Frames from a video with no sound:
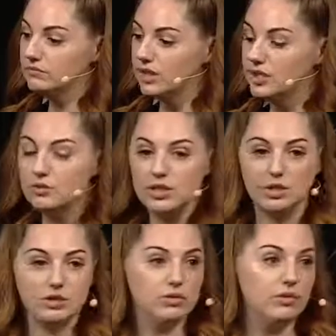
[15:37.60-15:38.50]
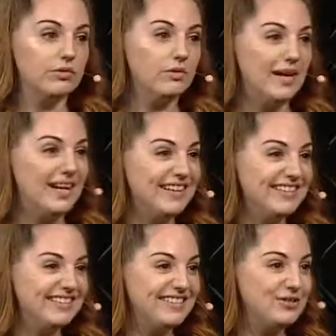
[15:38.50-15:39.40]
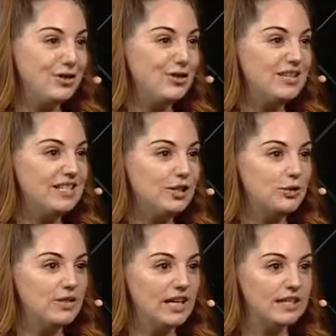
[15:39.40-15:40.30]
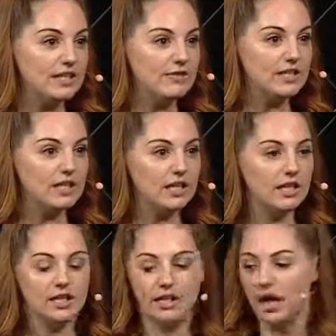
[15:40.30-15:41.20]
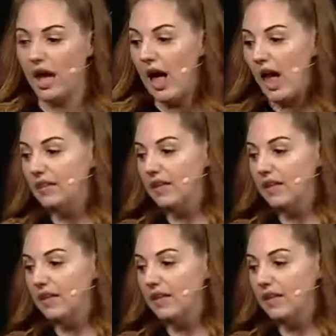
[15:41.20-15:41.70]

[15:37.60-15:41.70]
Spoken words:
I don't need to talk through it. You know you need to do the activity, and